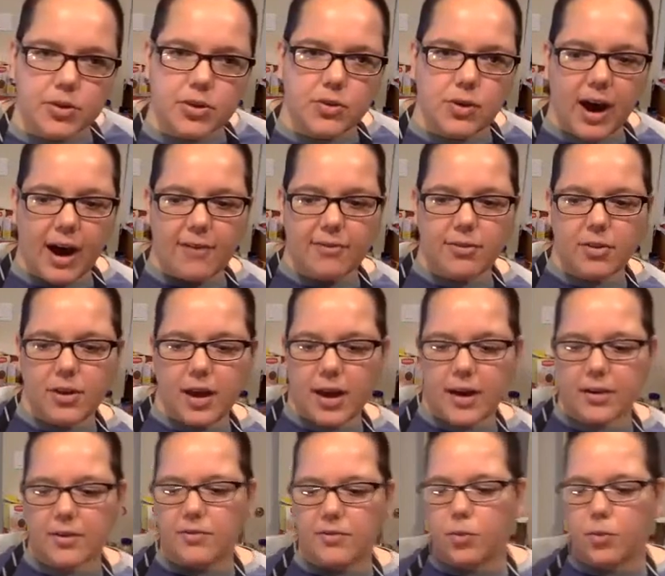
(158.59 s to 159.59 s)
You have a
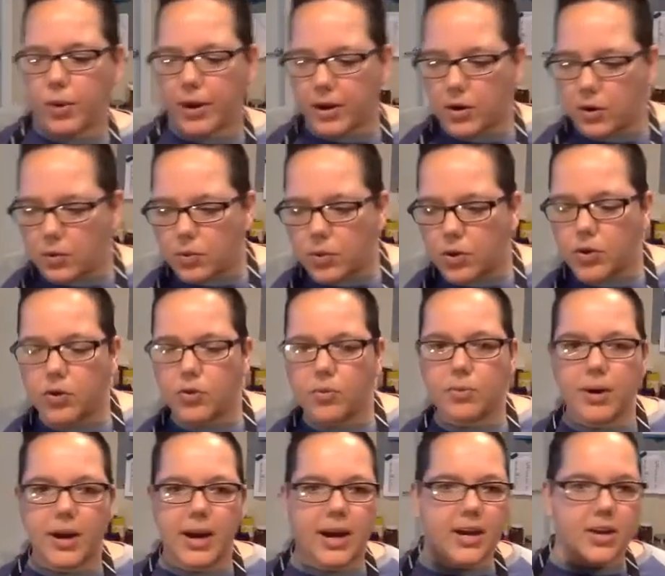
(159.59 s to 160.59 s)
lot of wiggle room.